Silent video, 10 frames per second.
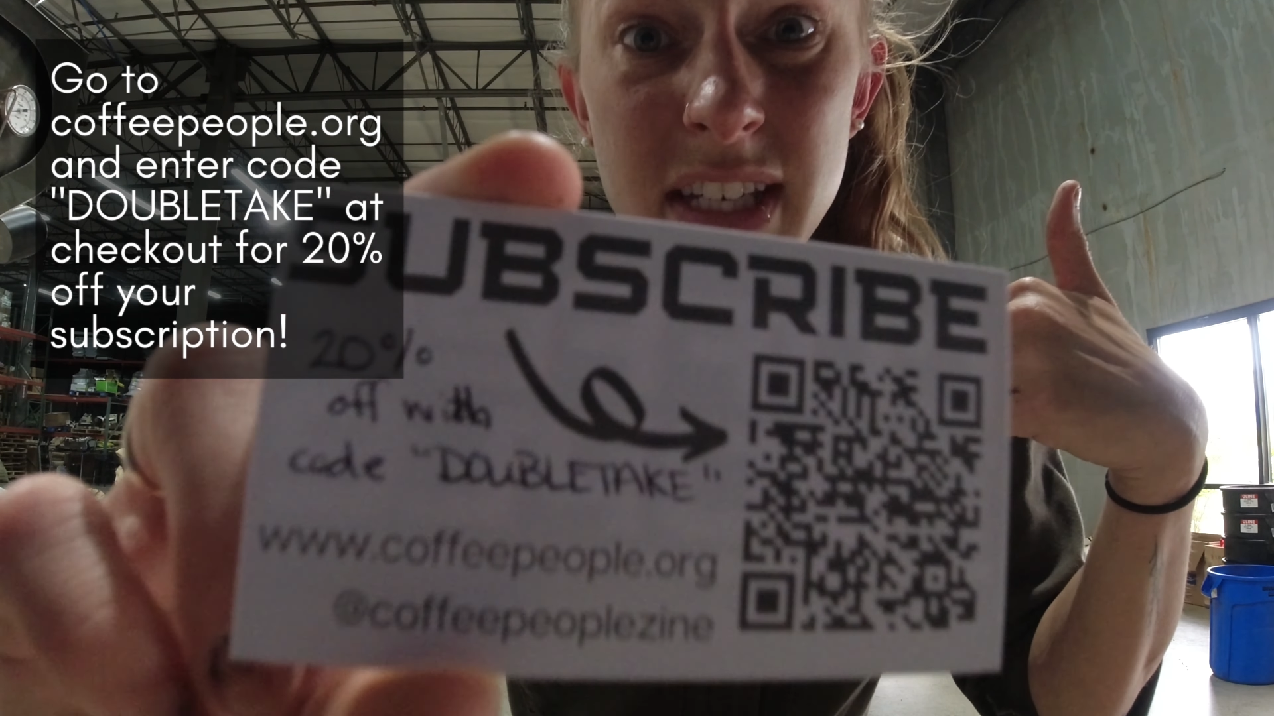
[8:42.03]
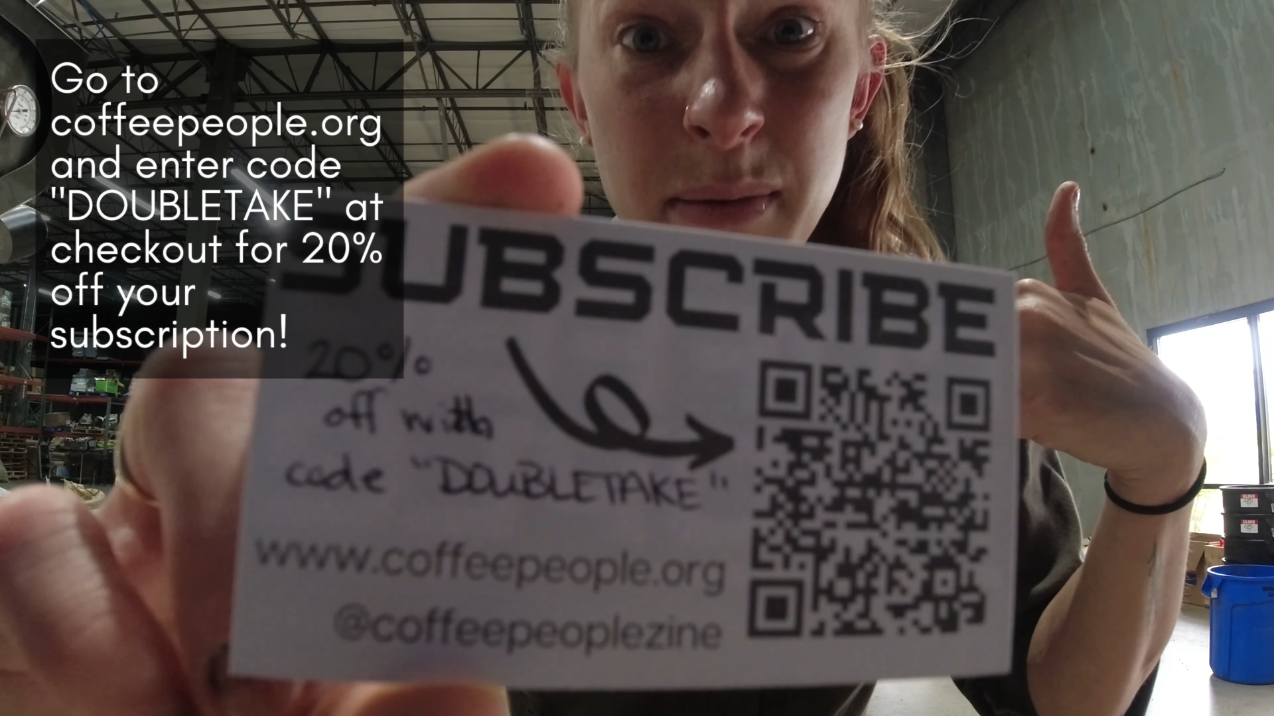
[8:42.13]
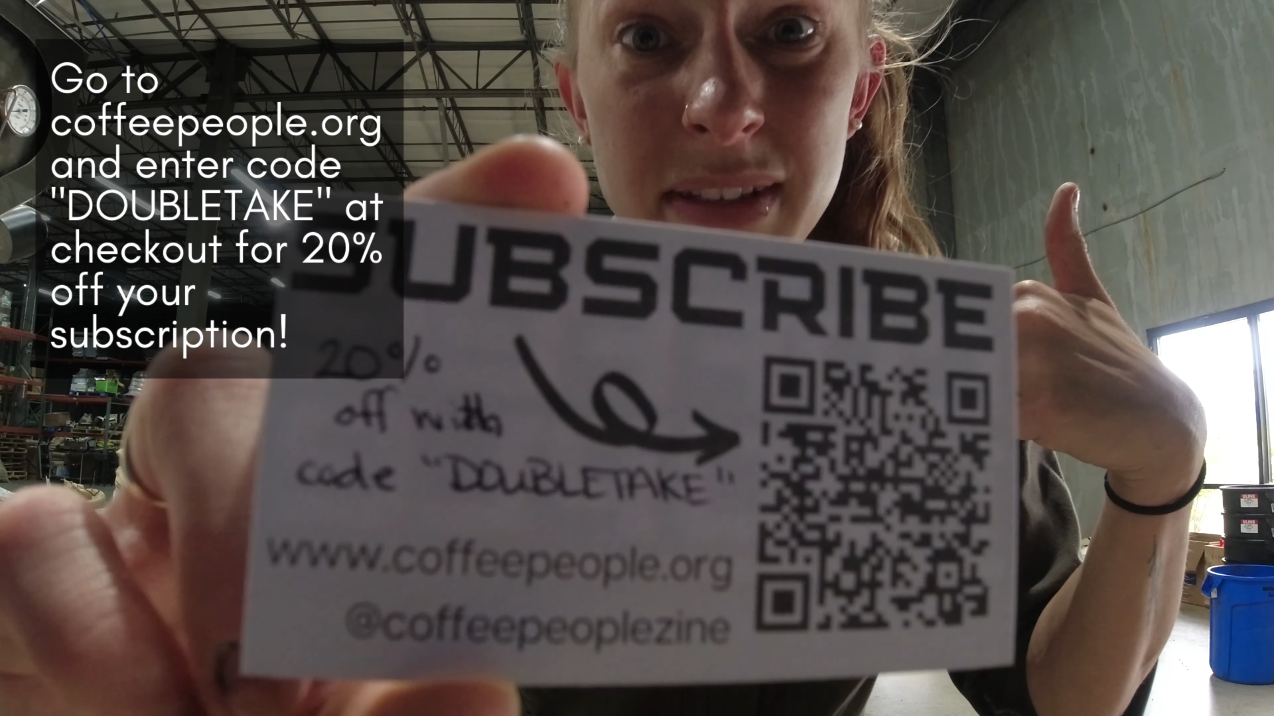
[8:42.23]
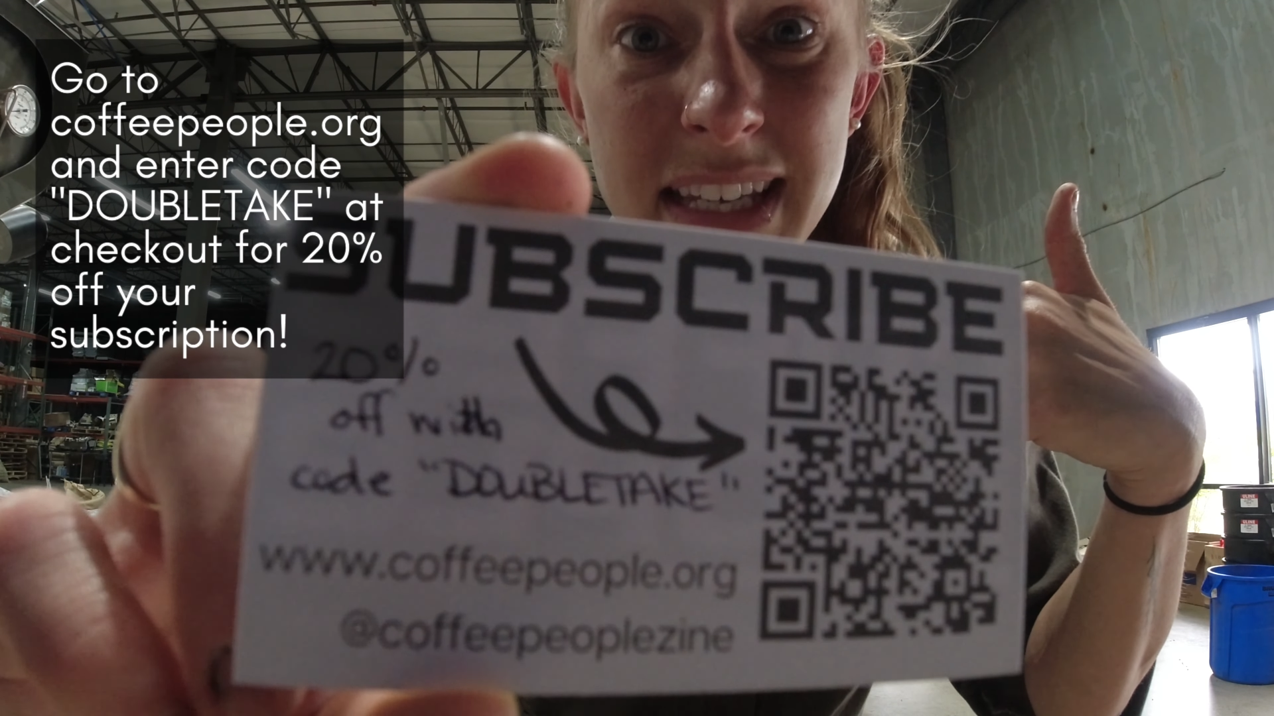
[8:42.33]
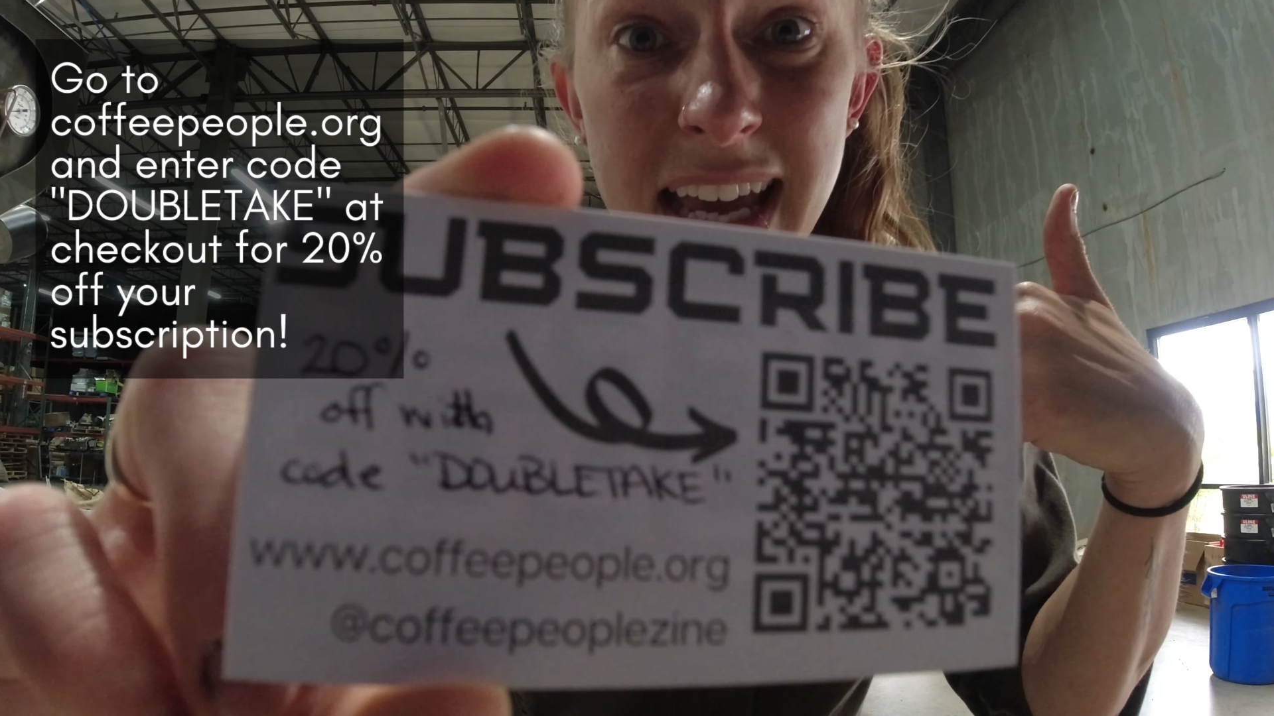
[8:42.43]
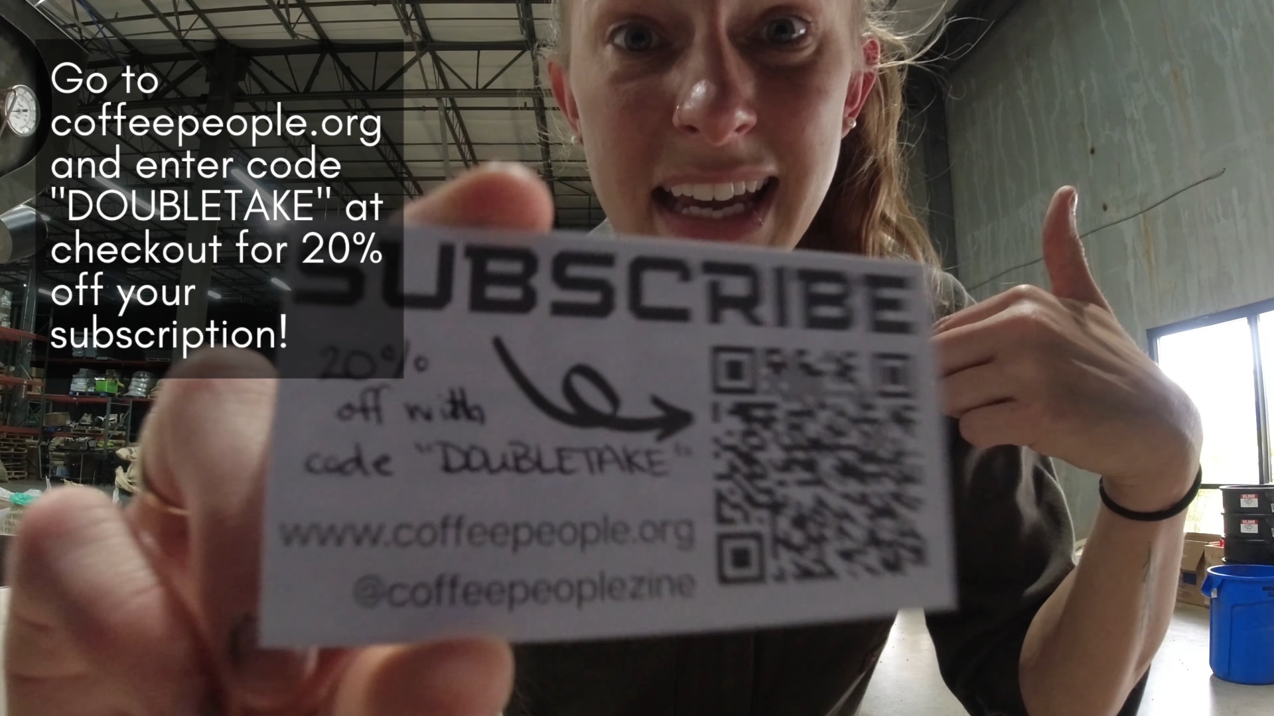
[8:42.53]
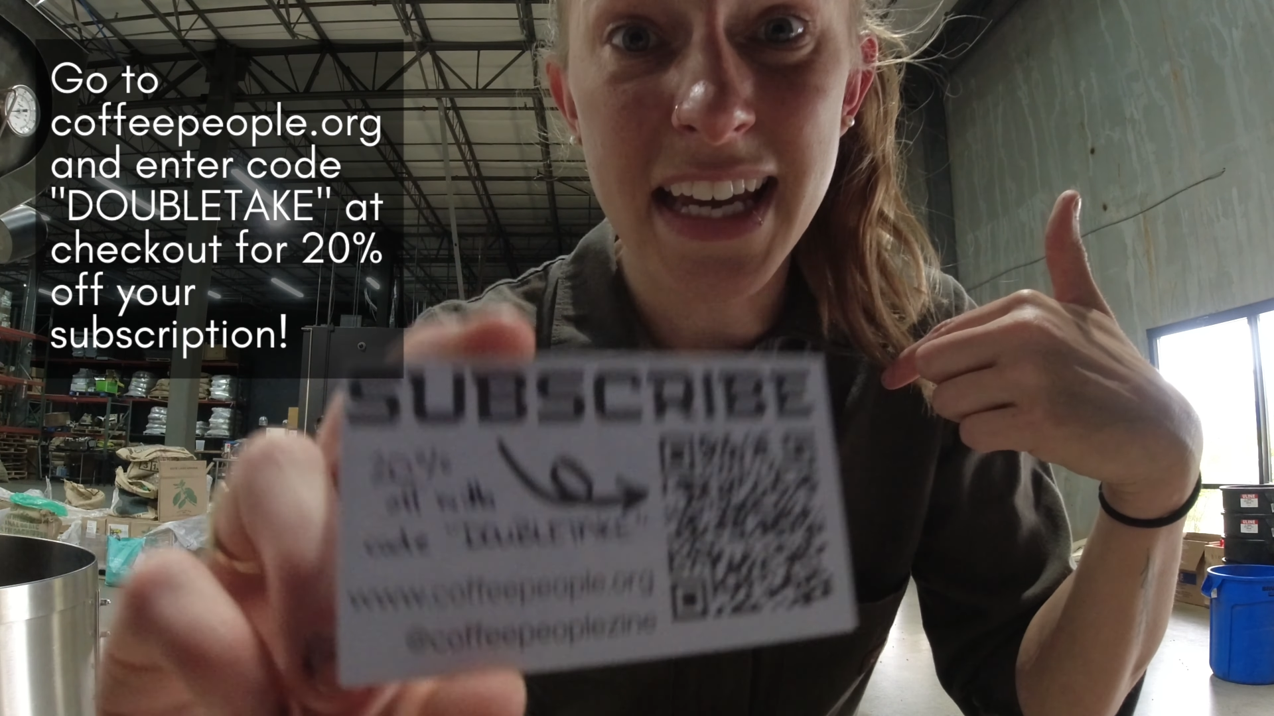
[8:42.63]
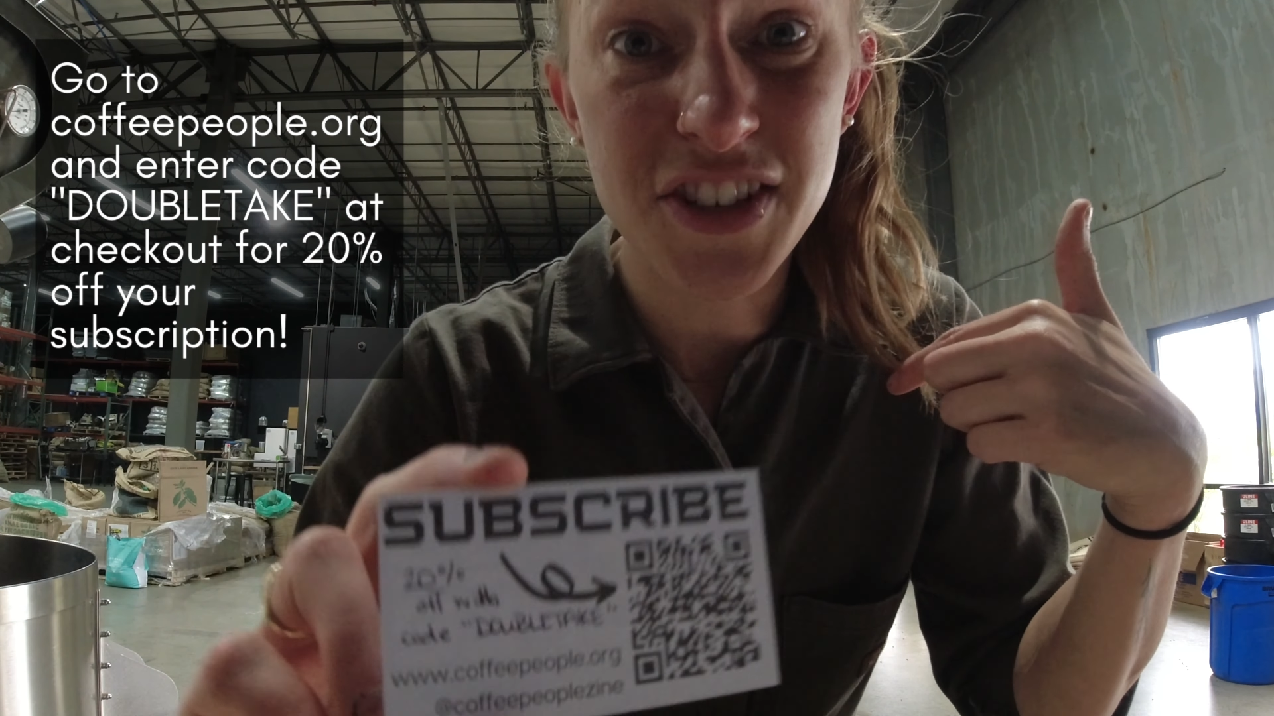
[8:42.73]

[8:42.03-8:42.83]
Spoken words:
DOUBLETAKE